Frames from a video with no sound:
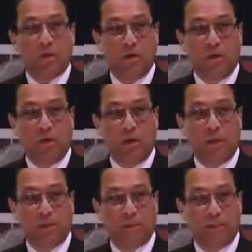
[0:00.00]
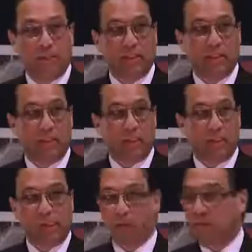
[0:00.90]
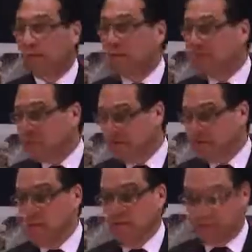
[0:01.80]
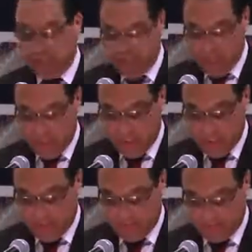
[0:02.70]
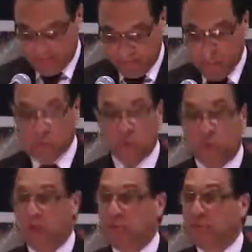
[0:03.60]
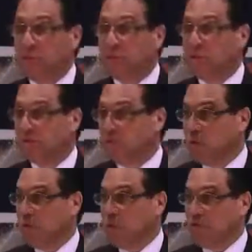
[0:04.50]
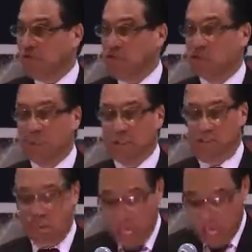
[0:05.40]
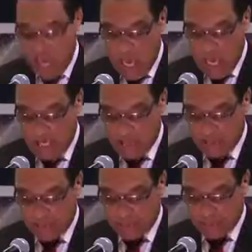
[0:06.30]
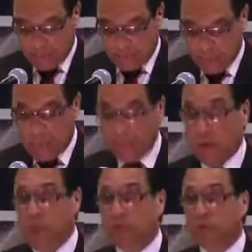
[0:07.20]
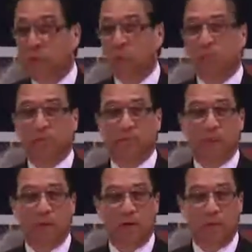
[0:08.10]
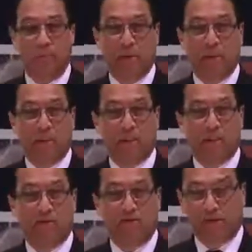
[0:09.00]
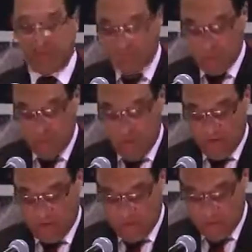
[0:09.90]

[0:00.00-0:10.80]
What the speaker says: wonderful hospitality that we have received and are receiving today should not be misconstrued by any of us as an excuse, merely an excuse for an afternoon off